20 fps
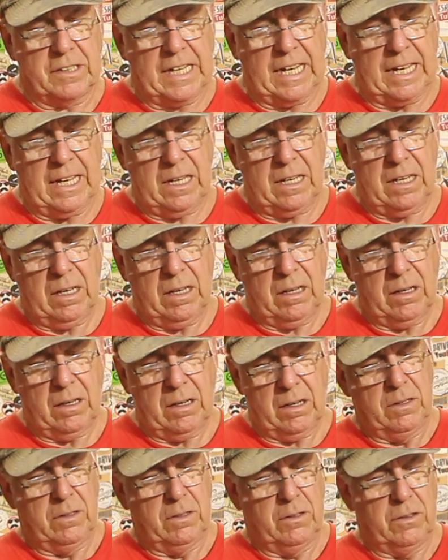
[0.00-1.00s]
again,
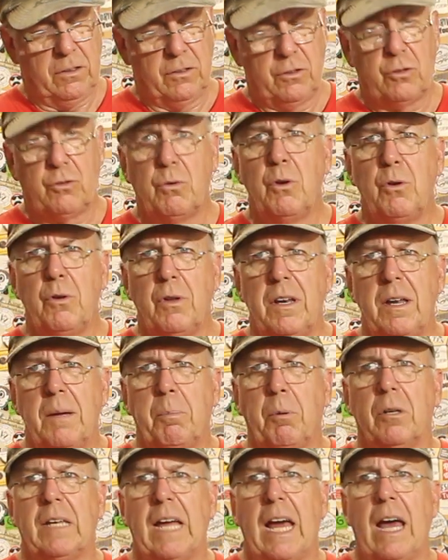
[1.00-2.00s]
screw the
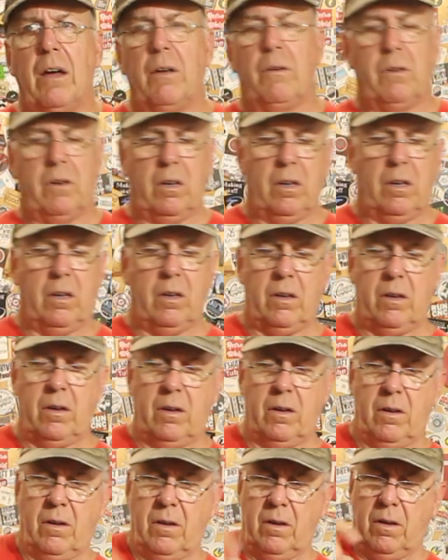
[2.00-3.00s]
nipple down
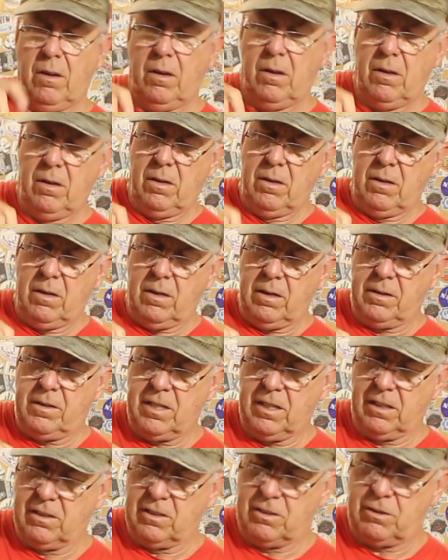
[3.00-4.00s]

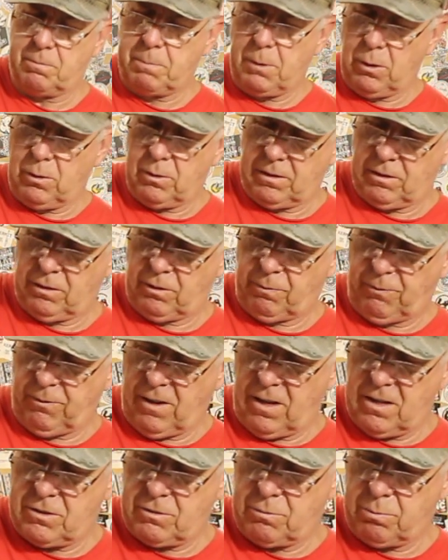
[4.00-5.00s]
until the spoke is
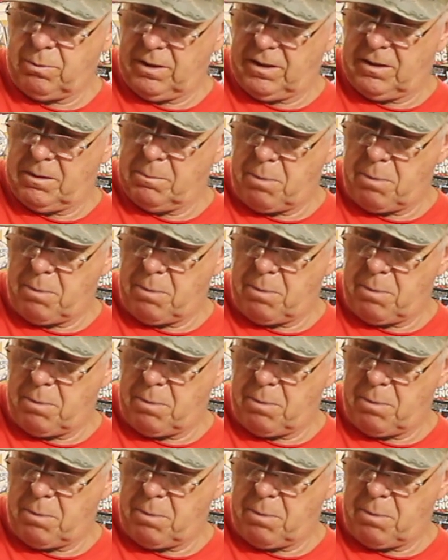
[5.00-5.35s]
flush with the